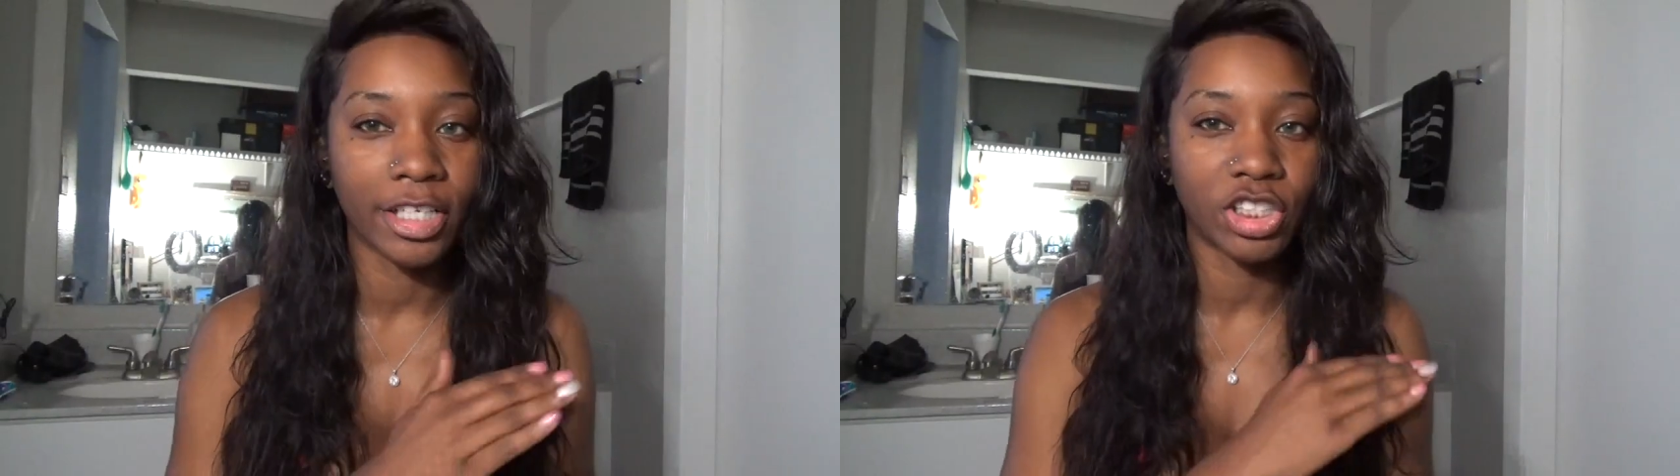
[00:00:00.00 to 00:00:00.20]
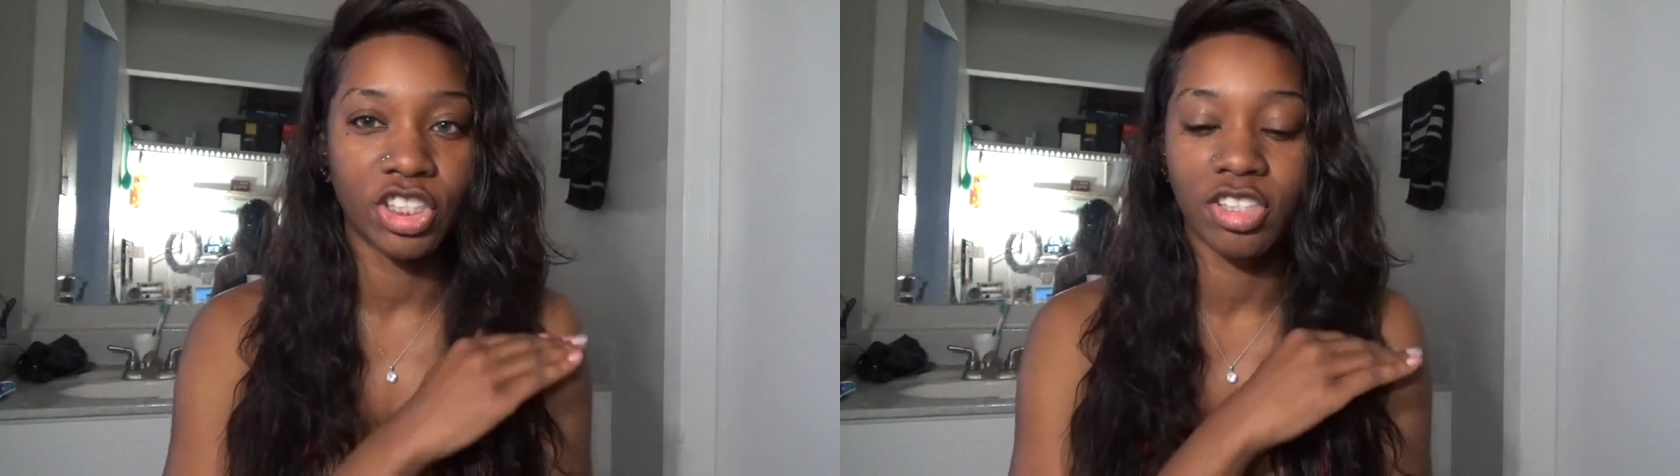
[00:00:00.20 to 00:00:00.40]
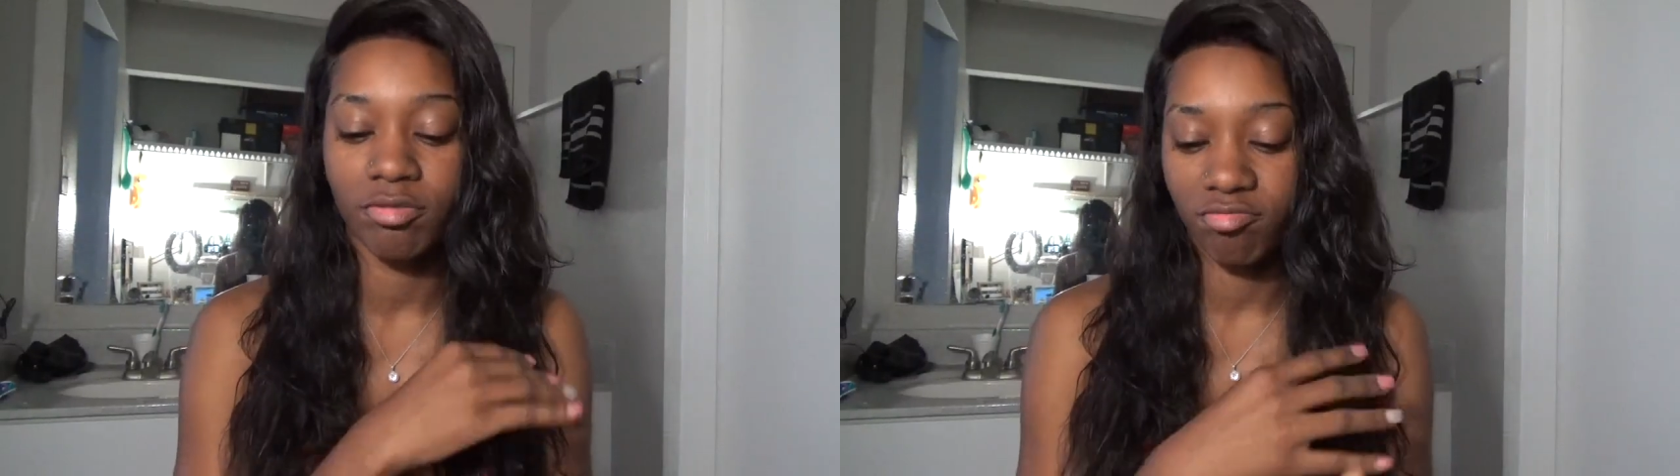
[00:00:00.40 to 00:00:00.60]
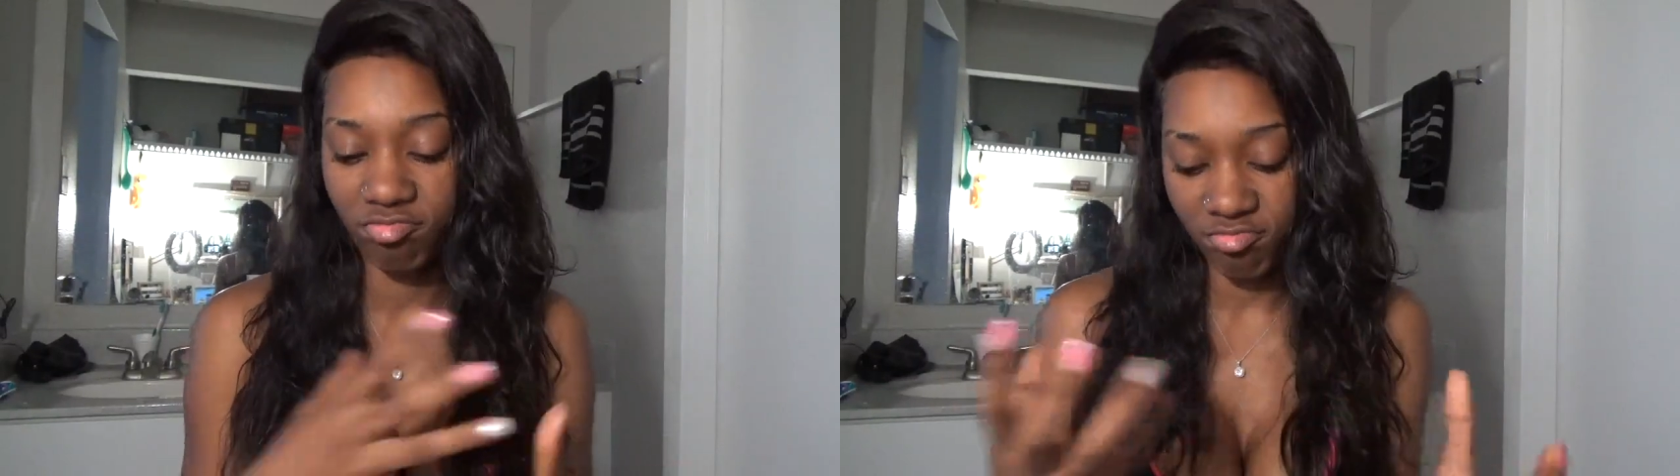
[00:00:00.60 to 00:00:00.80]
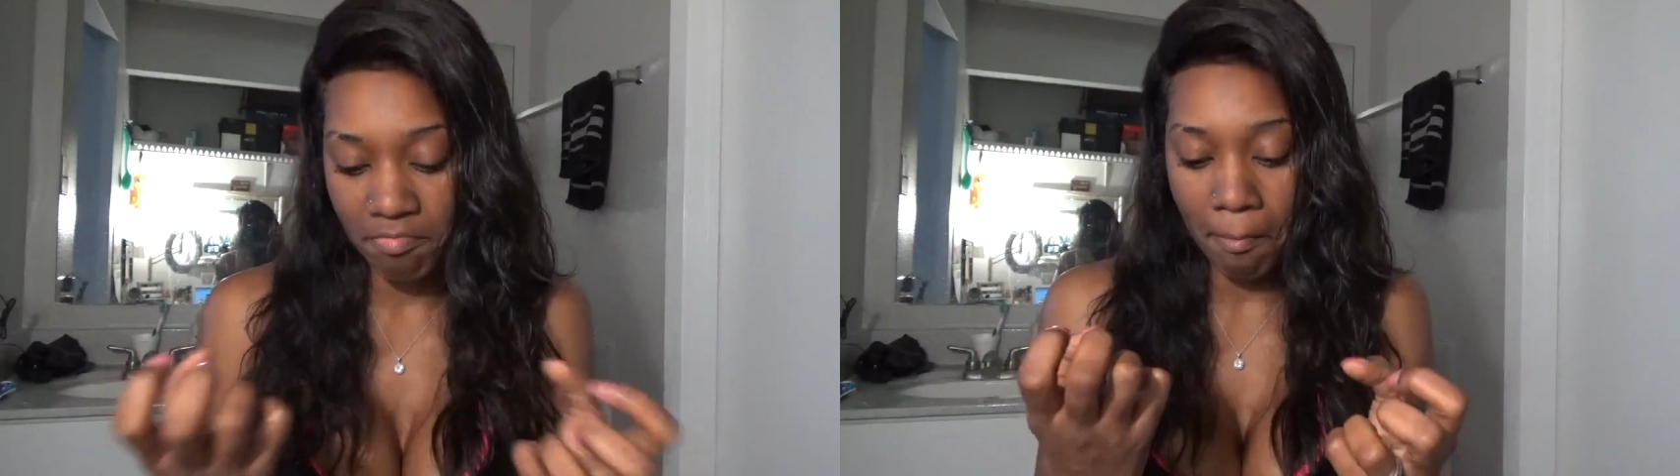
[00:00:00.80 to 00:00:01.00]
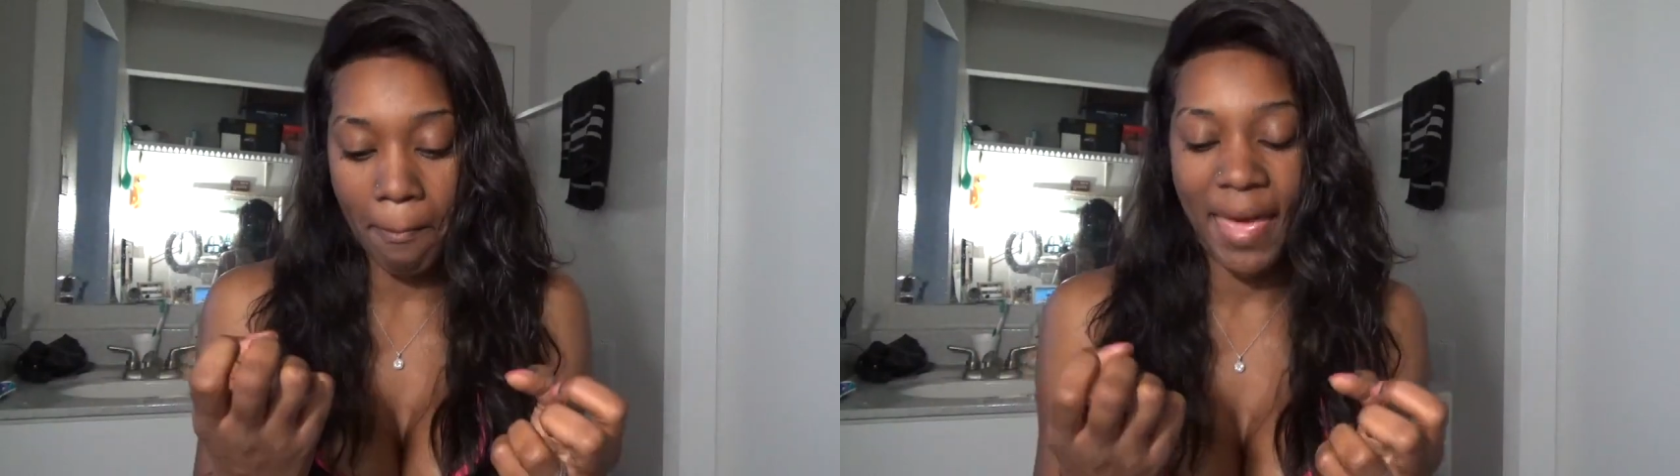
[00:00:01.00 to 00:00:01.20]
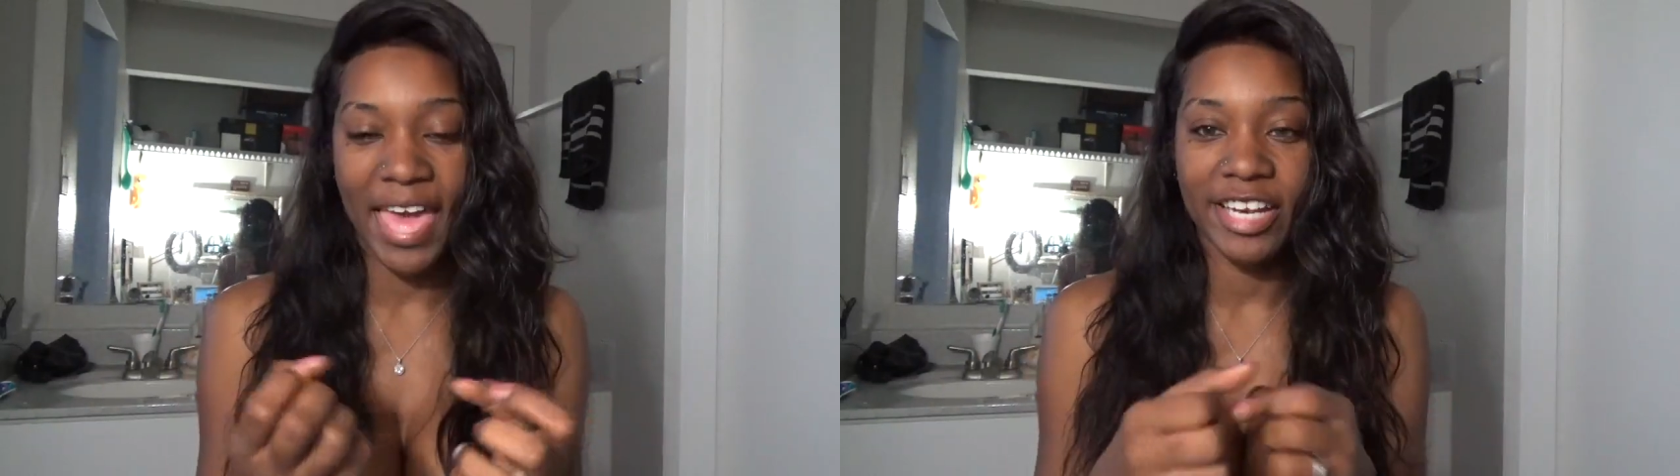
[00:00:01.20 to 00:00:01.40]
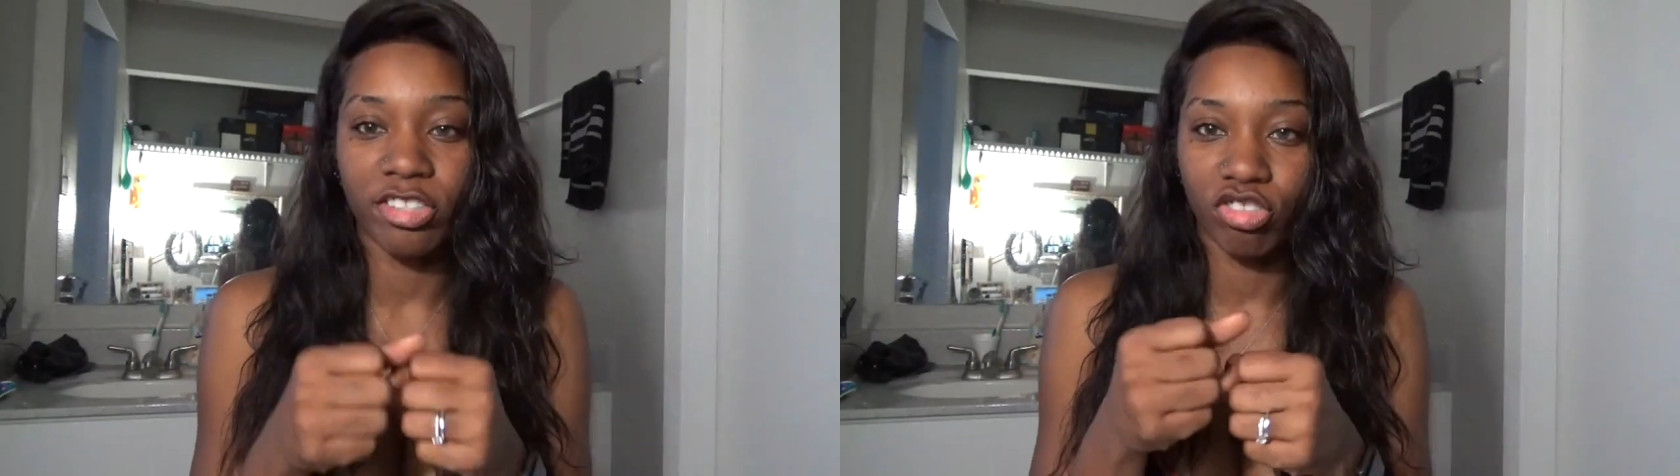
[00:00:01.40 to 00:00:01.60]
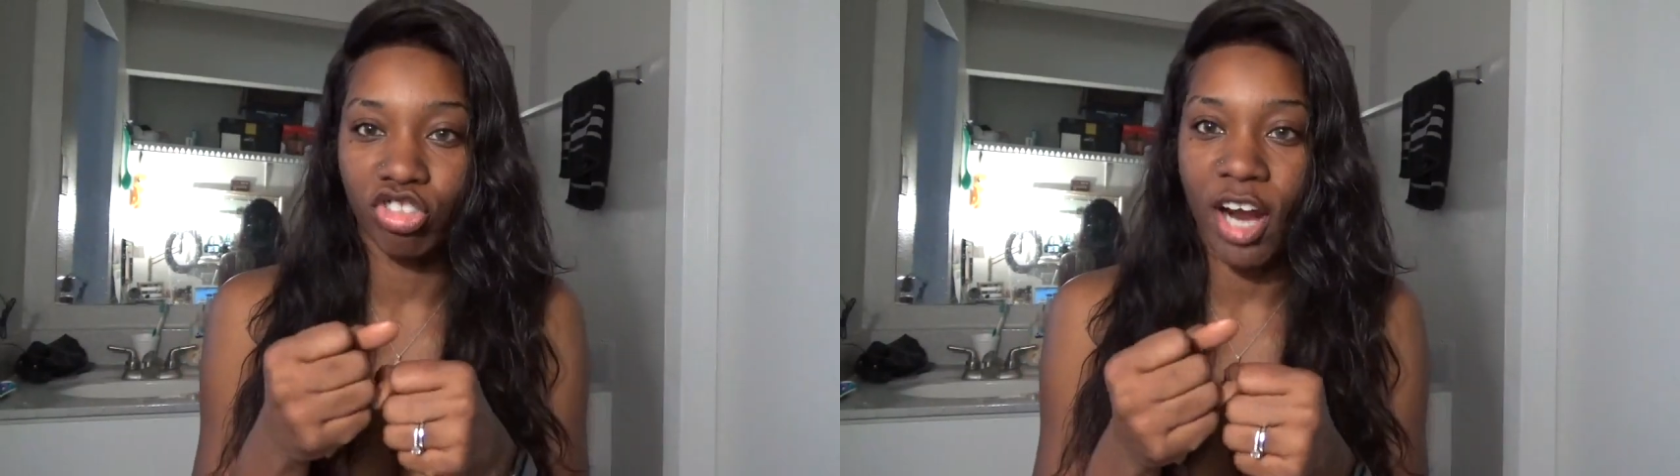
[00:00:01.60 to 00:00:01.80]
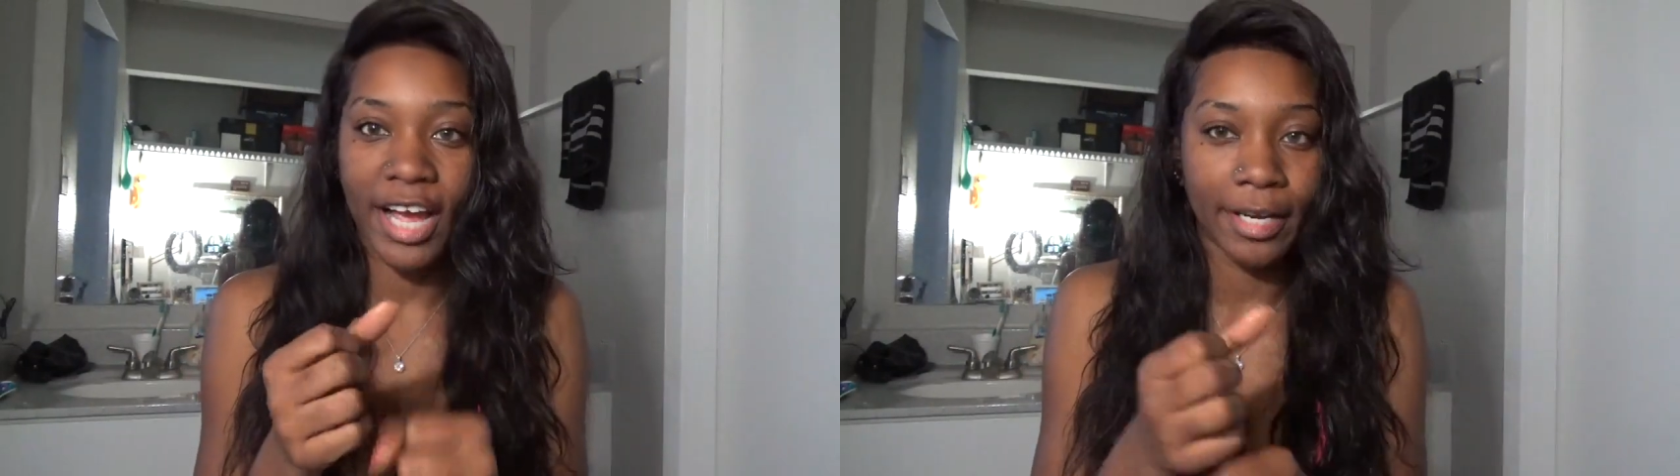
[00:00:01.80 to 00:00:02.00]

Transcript: It just matted and dried